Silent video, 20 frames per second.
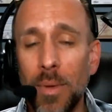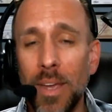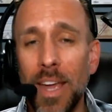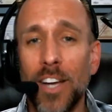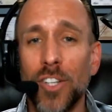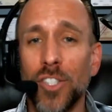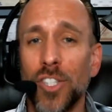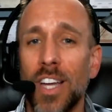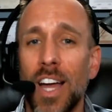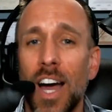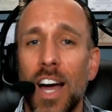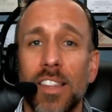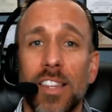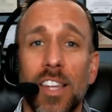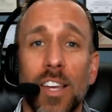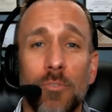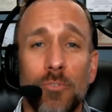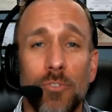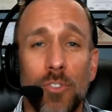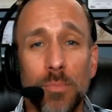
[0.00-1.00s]
He actually got
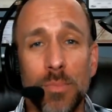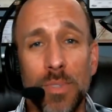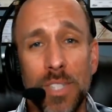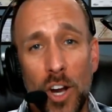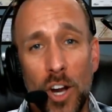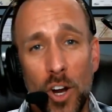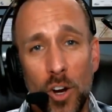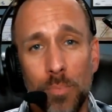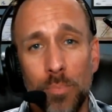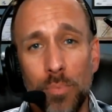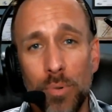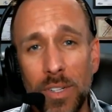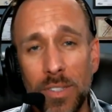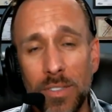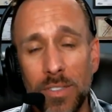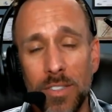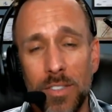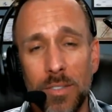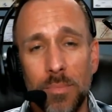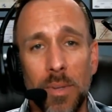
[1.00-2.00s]
them from Derek
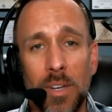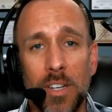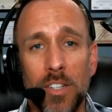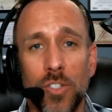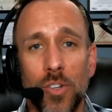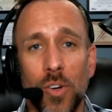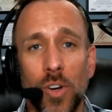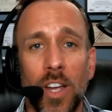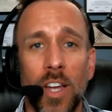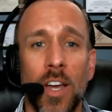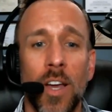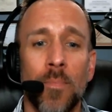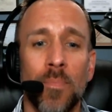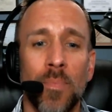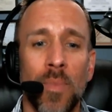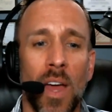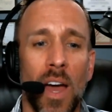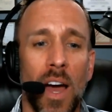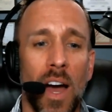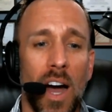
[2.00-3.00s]
Prince's ministry,
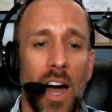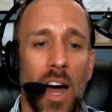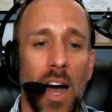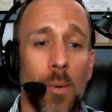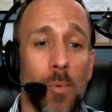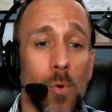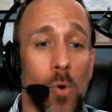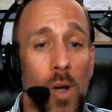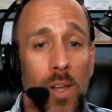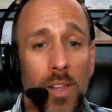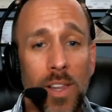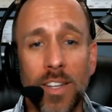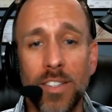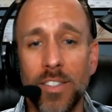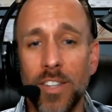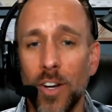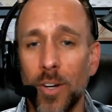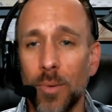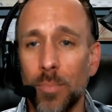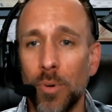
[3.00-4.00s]
who I
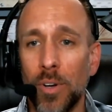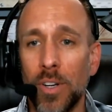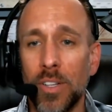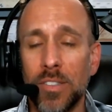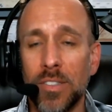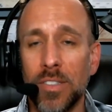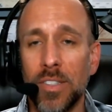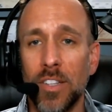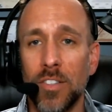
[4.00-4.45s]
like, Derek Prince.